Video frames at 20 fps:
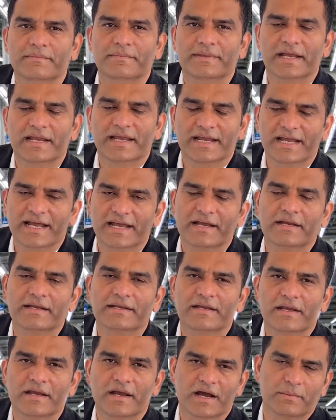Think
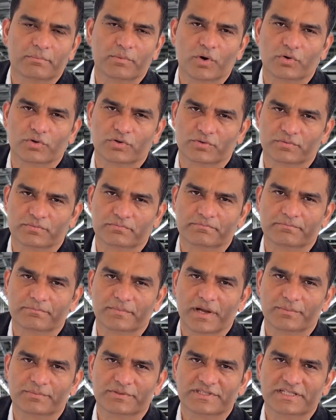again about
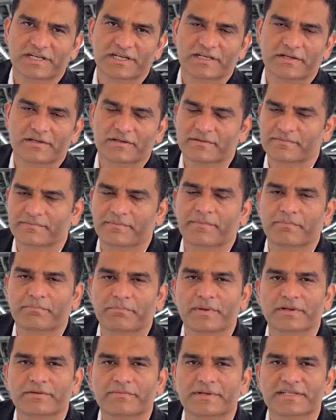Pepsi.
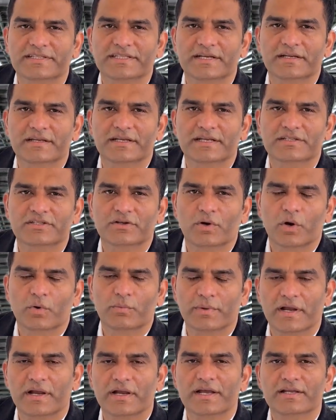With facilities
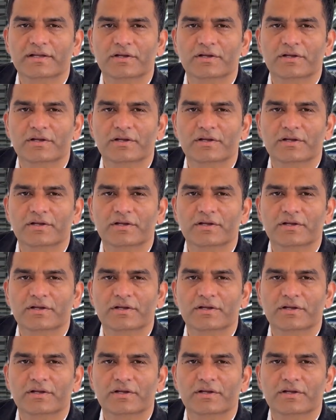operating